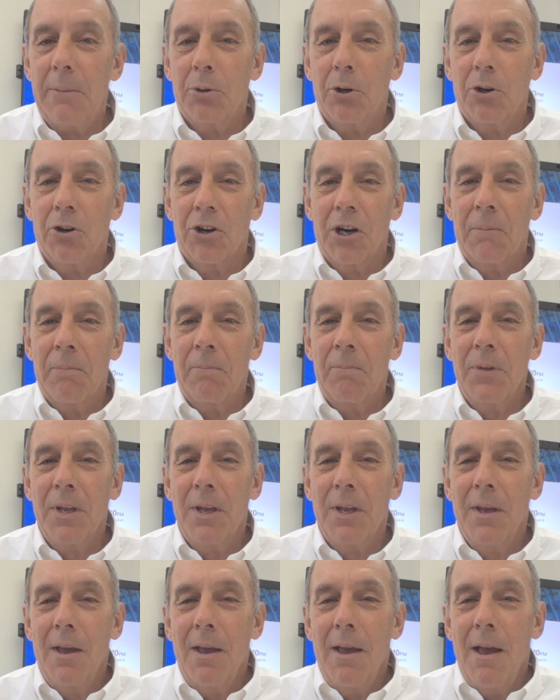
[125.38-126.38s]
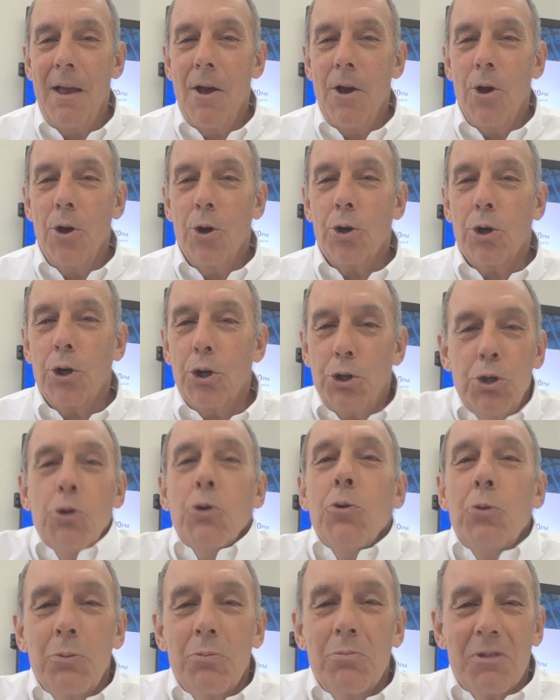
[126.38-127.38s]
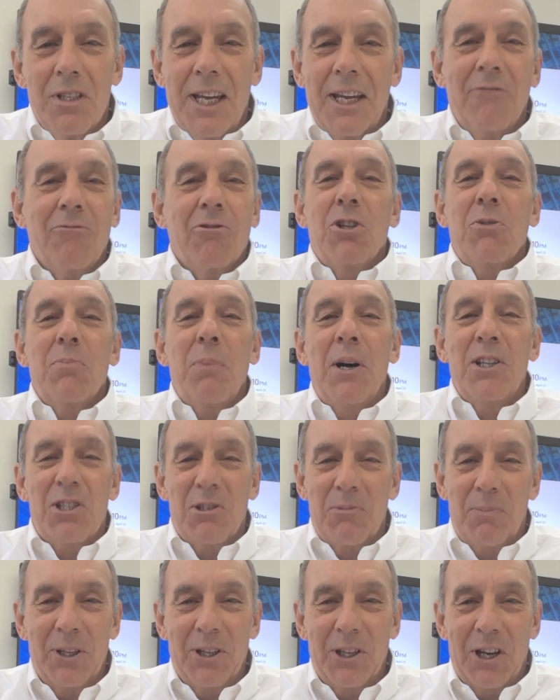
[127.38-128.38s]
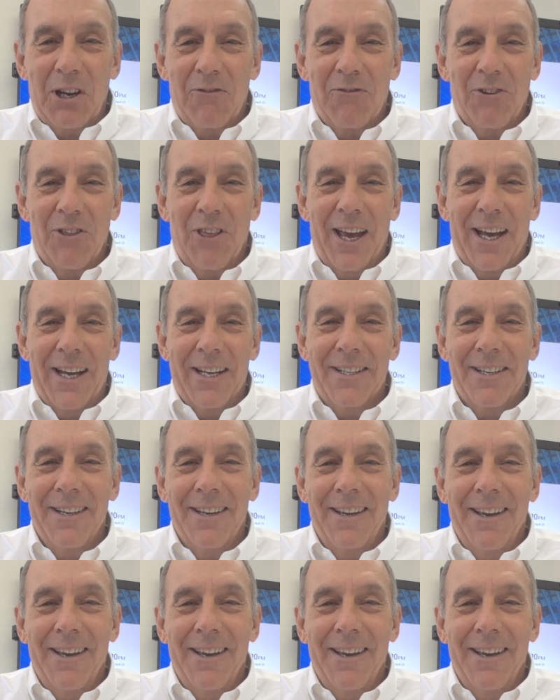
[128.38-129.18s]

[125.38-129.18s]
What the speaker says: program. Could you take responsibility for that?